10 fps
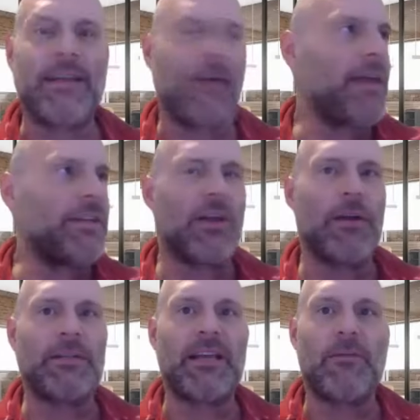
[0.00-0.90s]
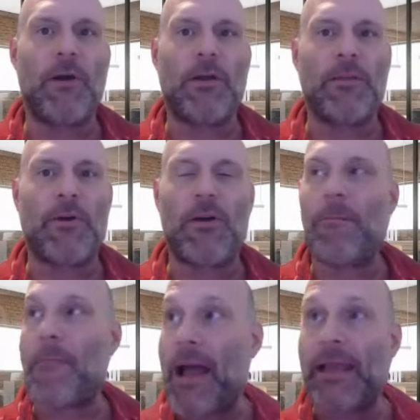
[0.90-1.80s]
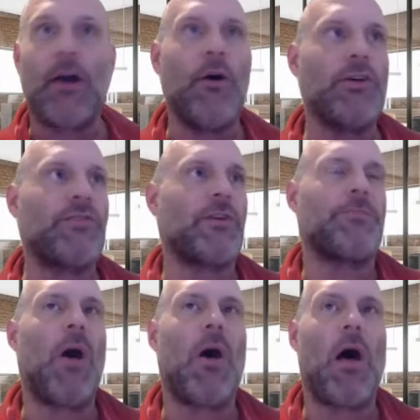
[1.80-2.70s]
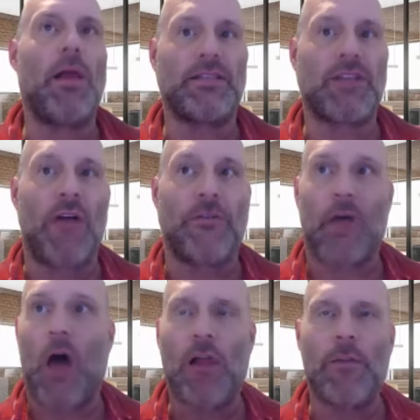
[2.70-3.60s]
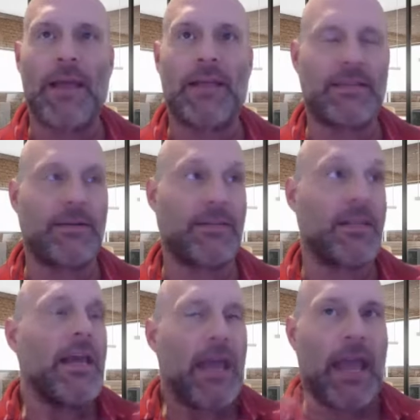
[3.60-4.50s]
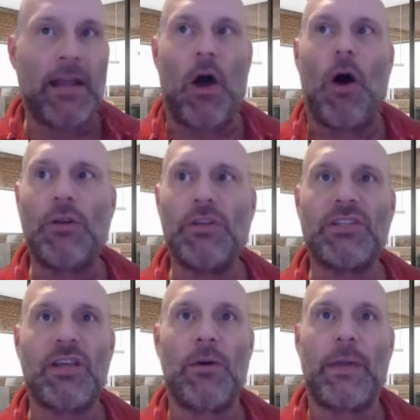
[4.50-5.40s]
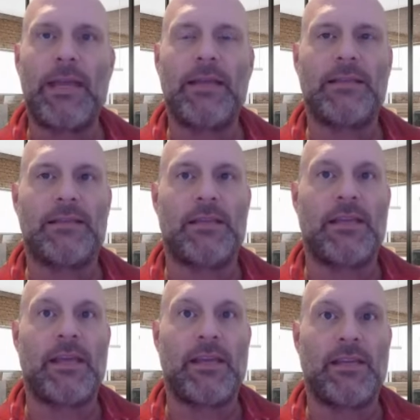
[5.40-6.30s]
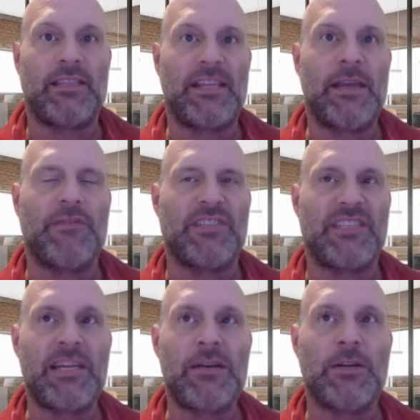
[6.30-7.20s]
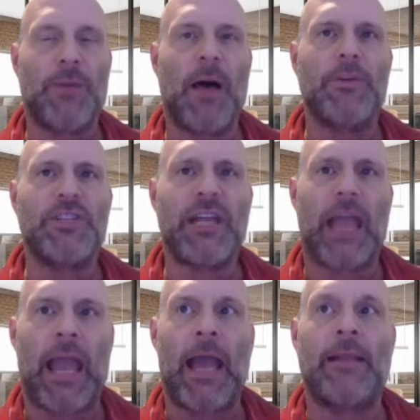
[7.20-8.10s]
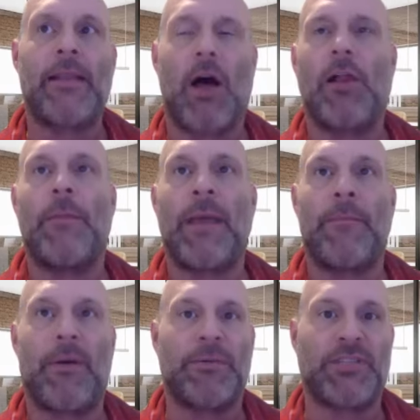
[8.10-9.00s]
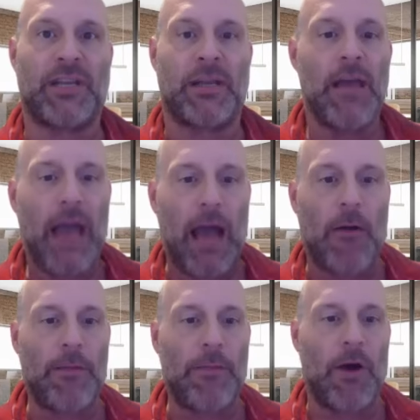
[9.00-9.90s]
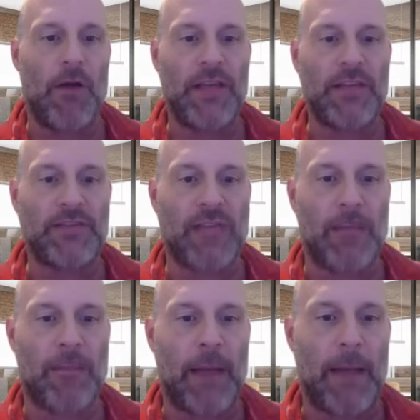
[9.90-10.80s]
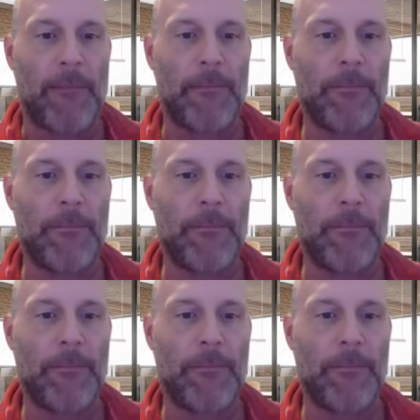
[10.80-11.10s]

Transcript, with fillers: Neil Haley Show. I'm excited to welcome to the program my co-host first, Paul Hollis, author of the Hollow Man series, and also he's the CEO of Seniors Publishing and the Hollow Man Publishing. How are you, Paul? Thanks for stopping by.